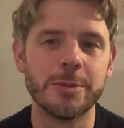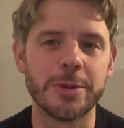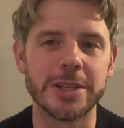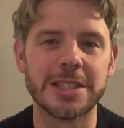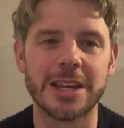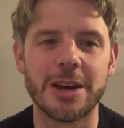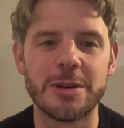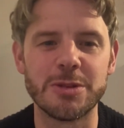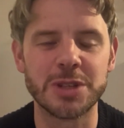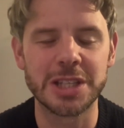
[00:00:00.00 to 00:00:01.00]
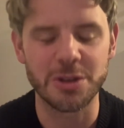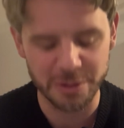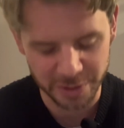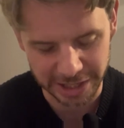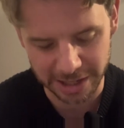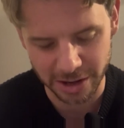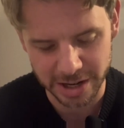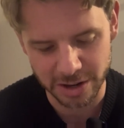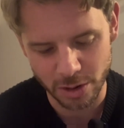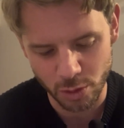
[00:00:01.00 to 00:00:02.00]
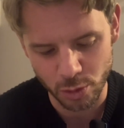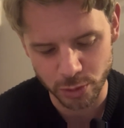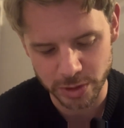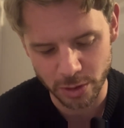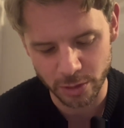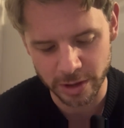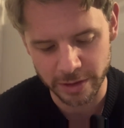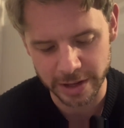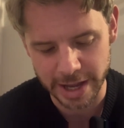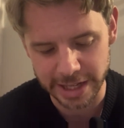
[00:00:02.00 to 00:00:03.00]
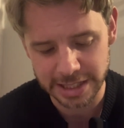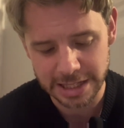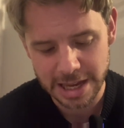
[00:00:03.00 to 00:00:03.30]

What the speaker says: but it was still a funny line nonetheless.